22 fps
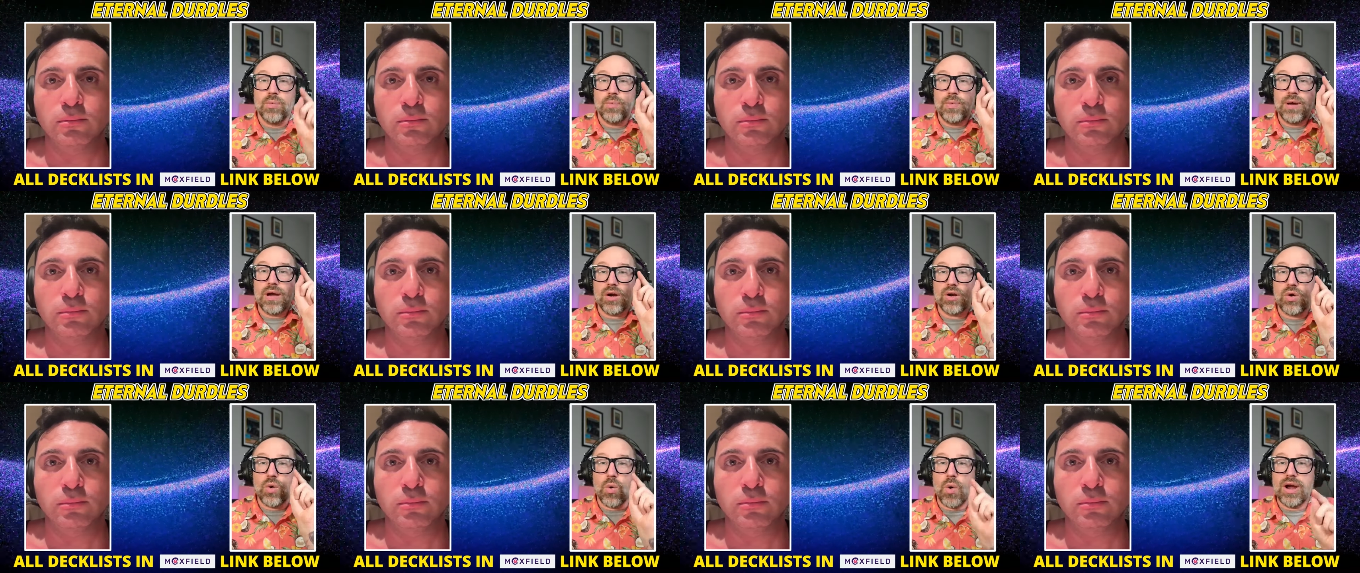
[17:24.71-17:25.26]
Speaker 1: We
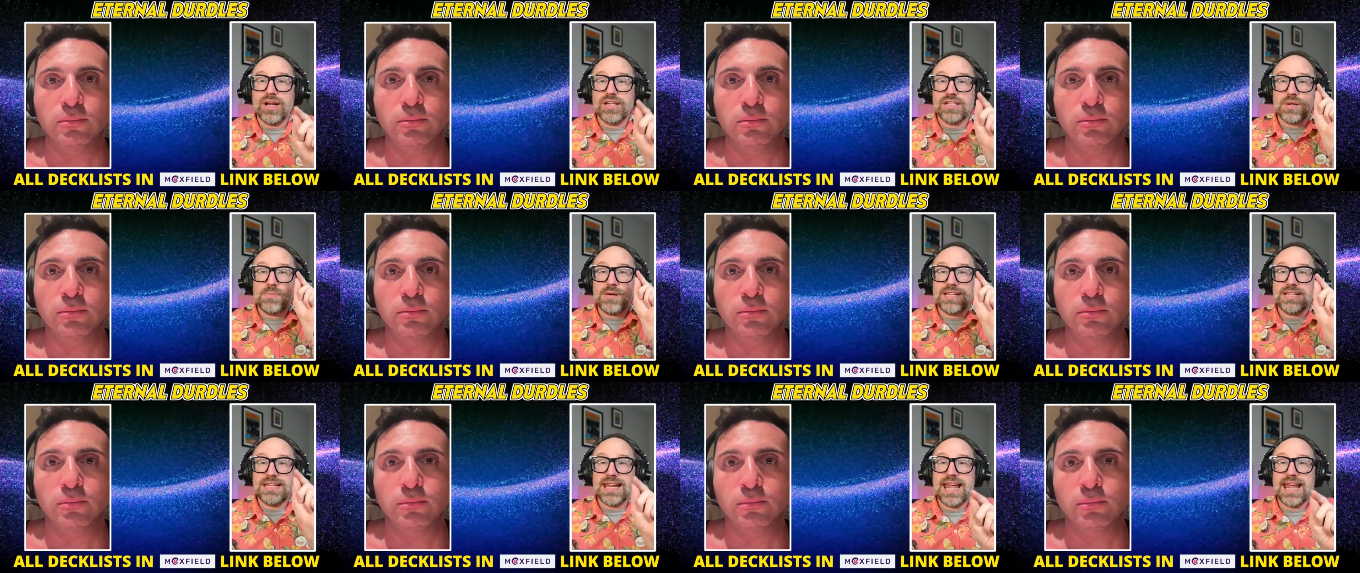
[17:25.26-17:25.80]
are going to
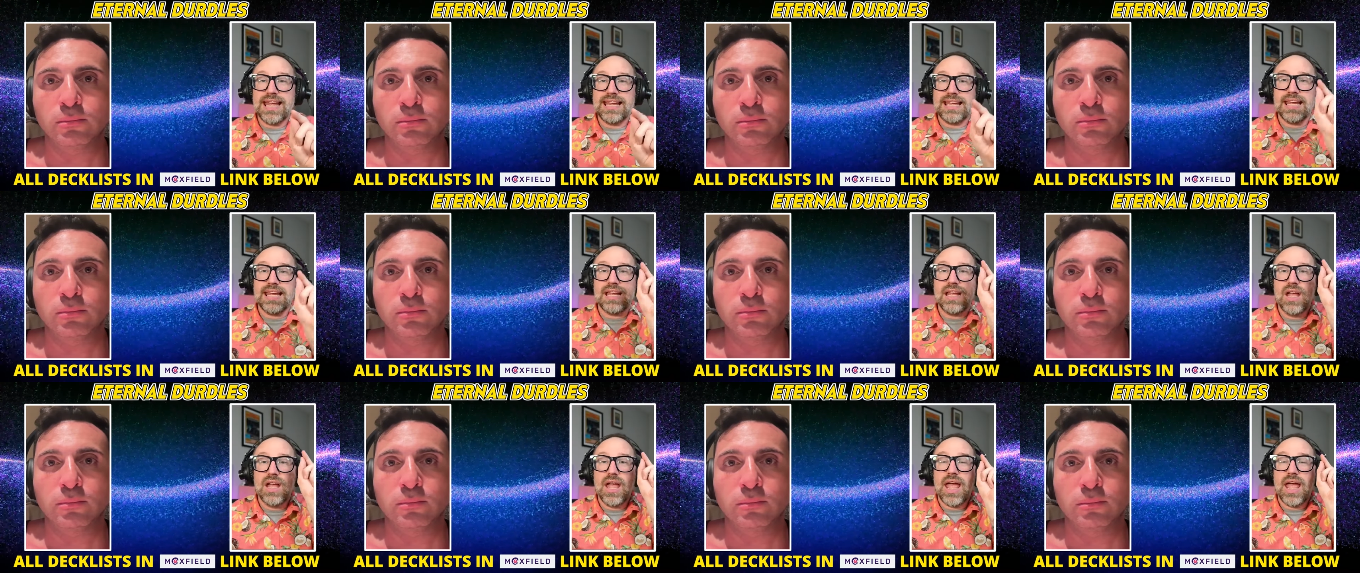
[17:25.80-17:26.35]
be
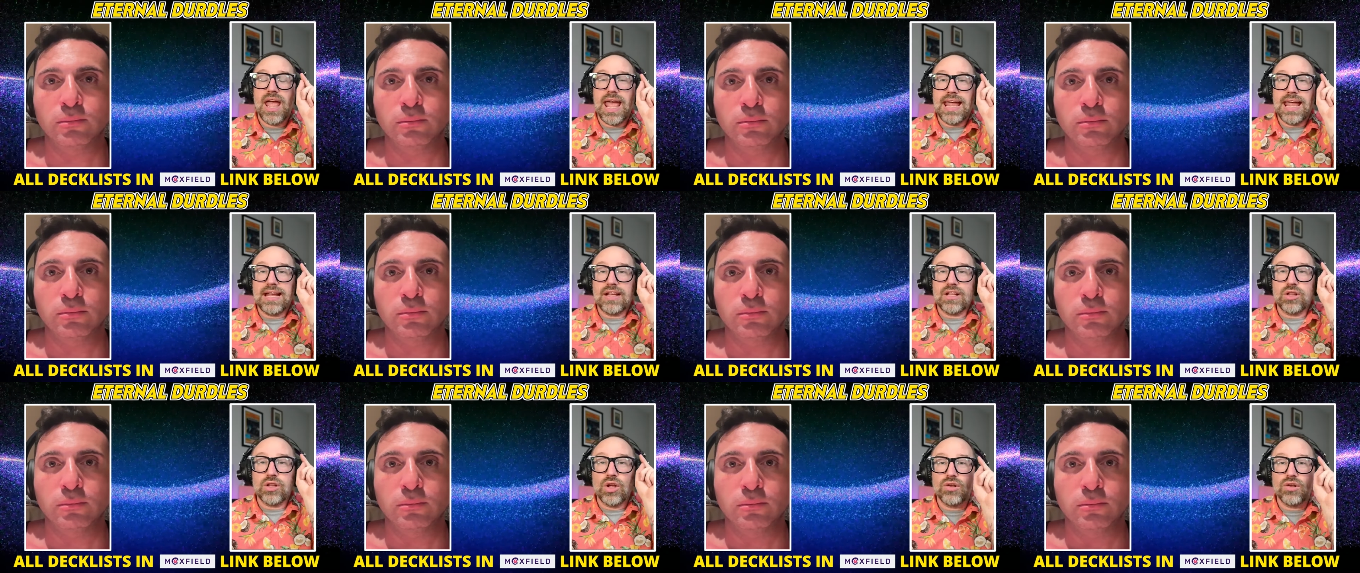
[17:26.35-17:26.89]
taking
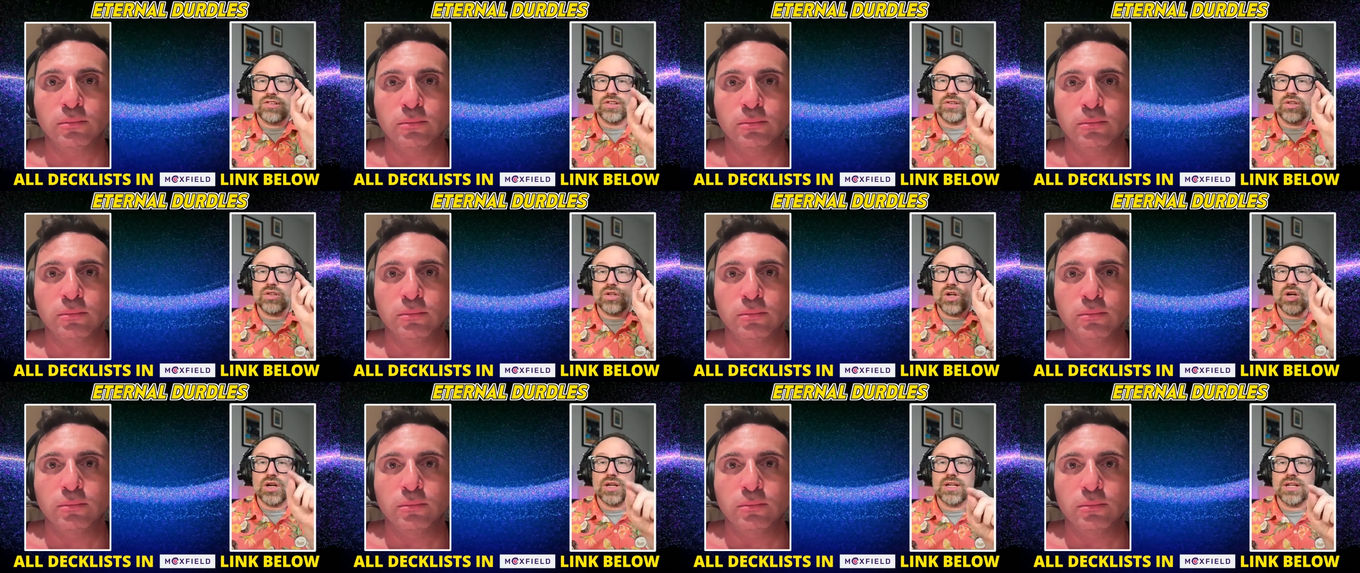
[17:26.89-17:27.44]
a closer
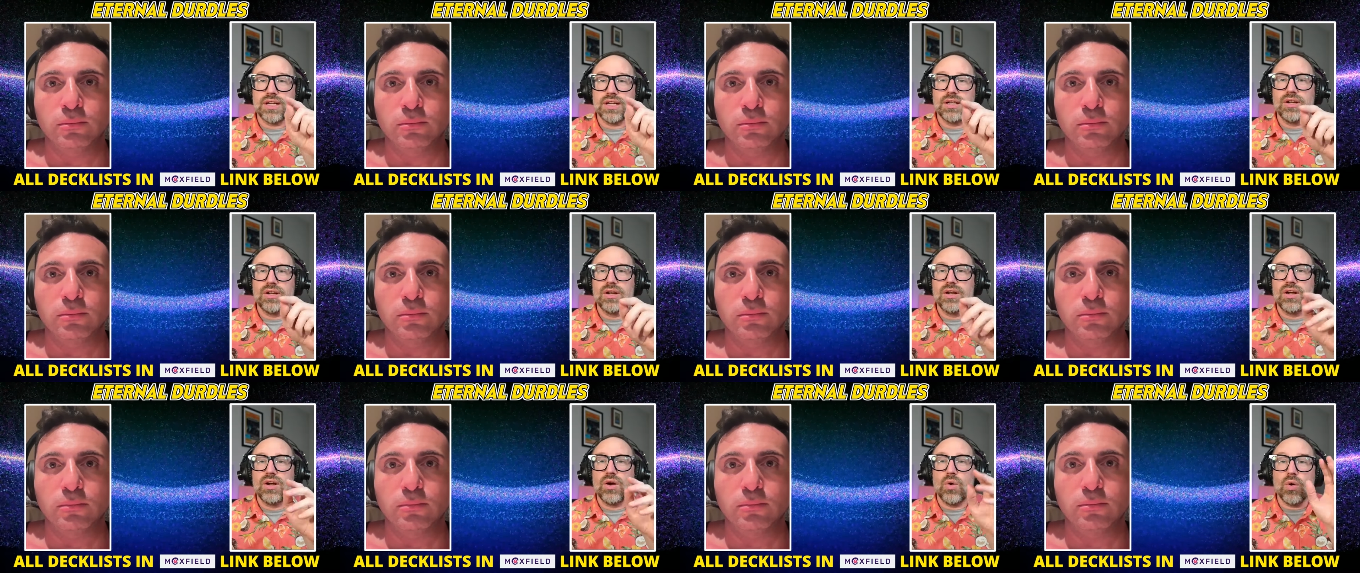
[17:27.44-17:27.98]
look
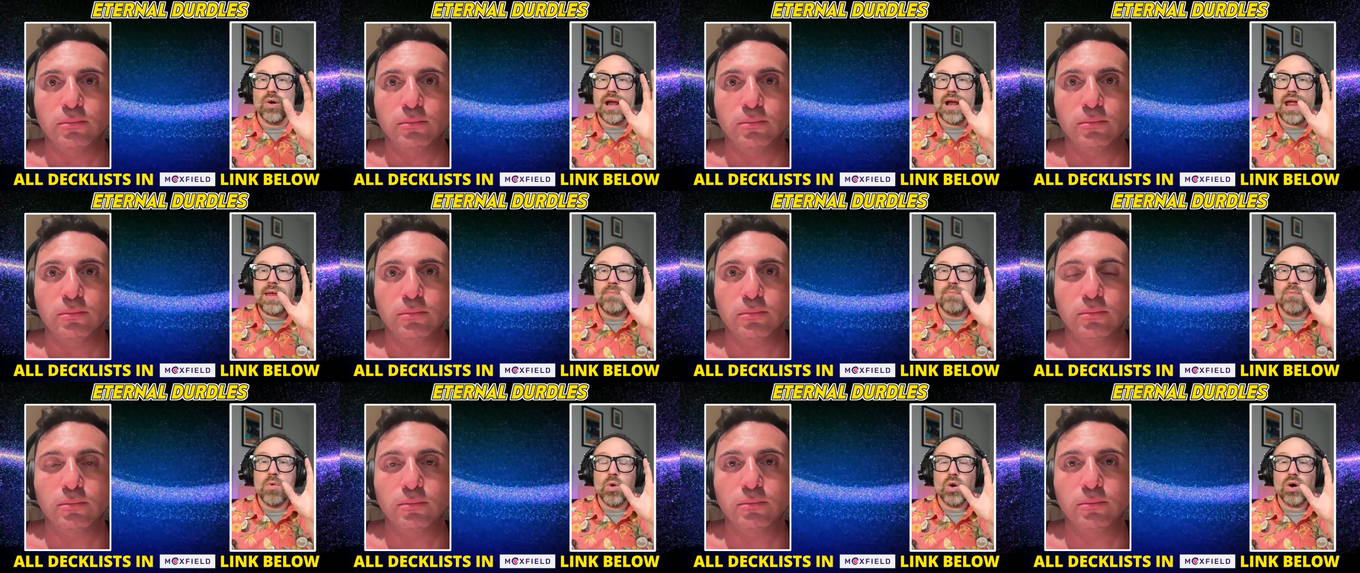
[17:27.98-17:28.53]
or
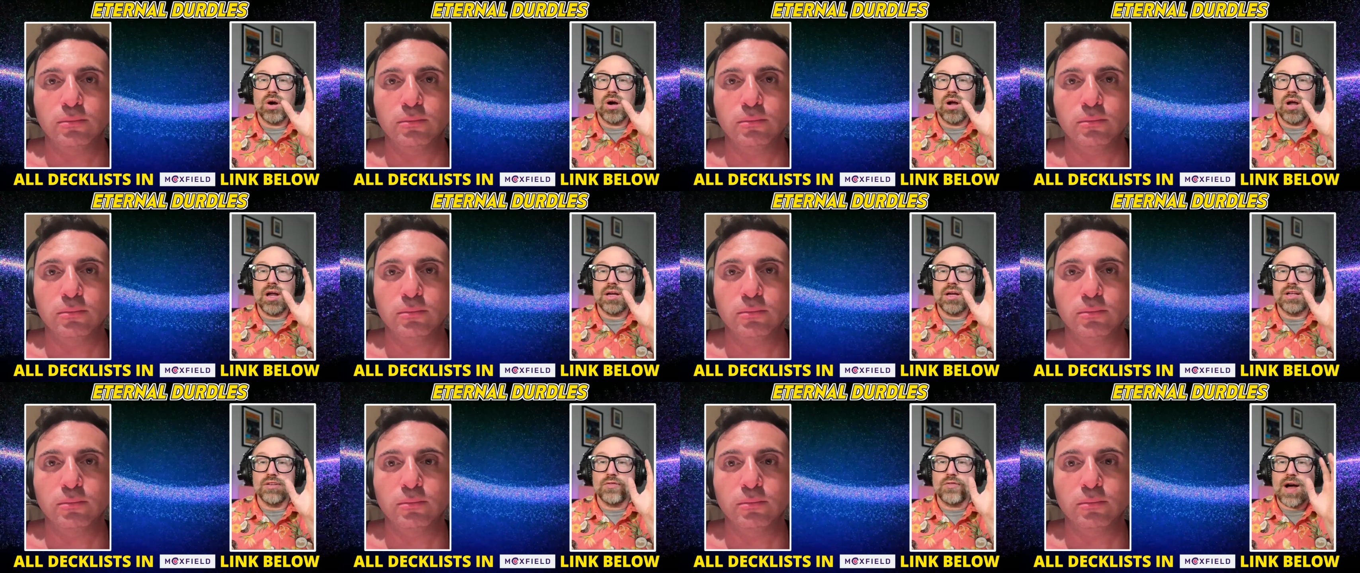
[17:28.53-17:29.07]
a more
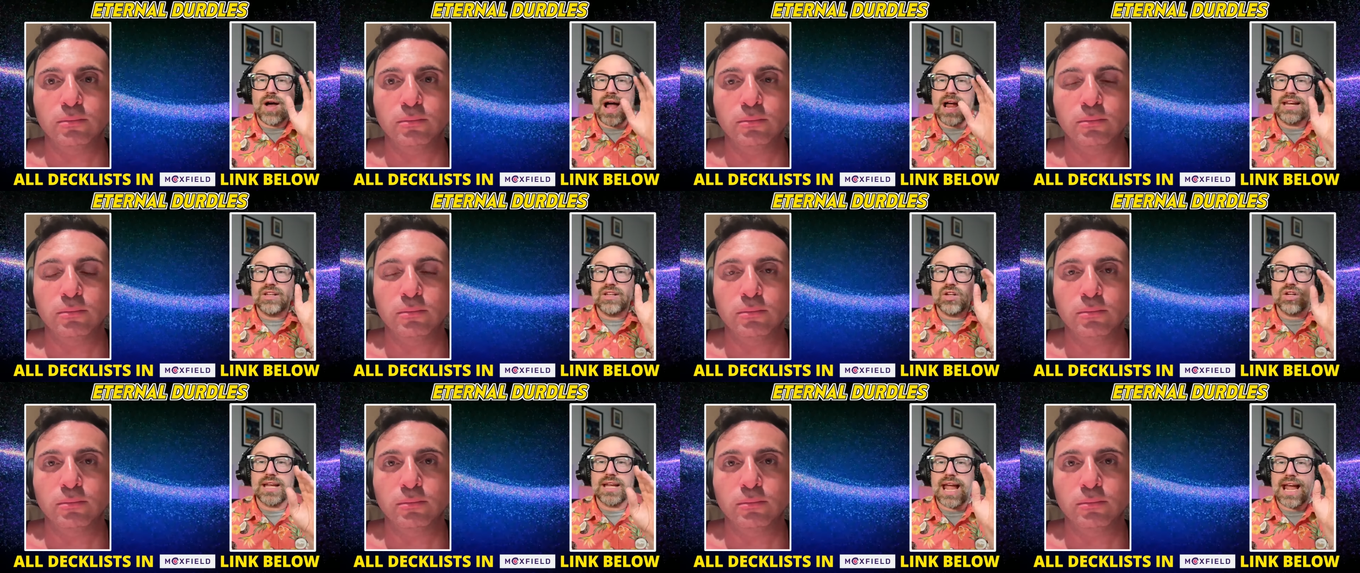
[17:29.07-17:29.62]
a
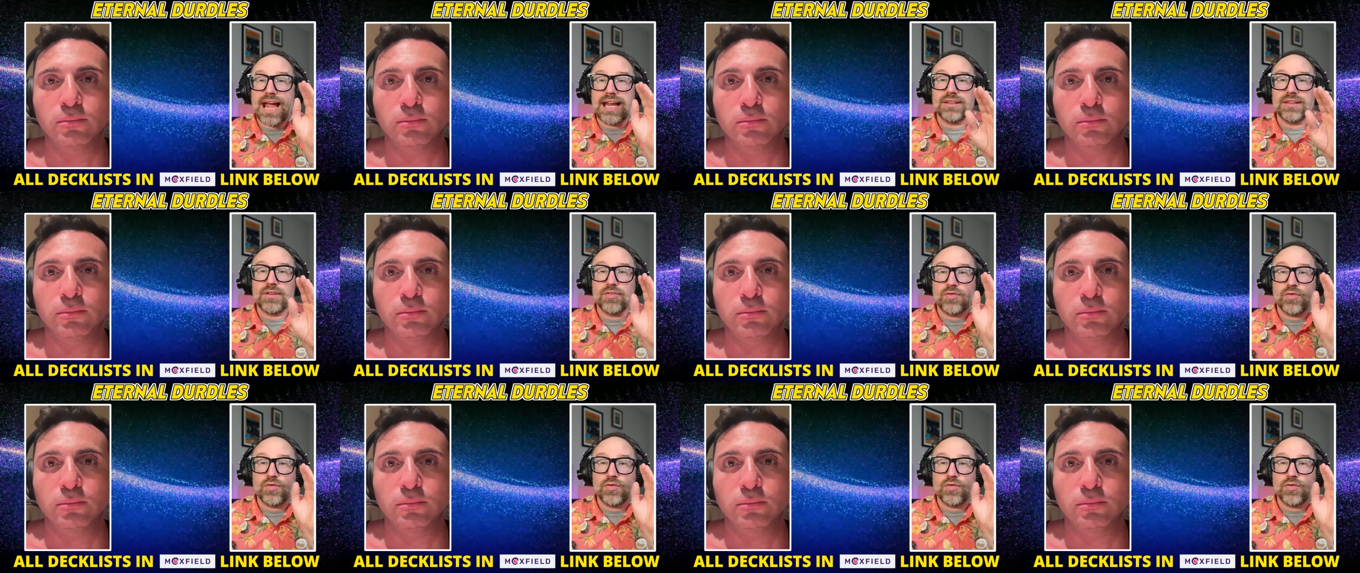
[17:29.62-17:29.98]
defined look at the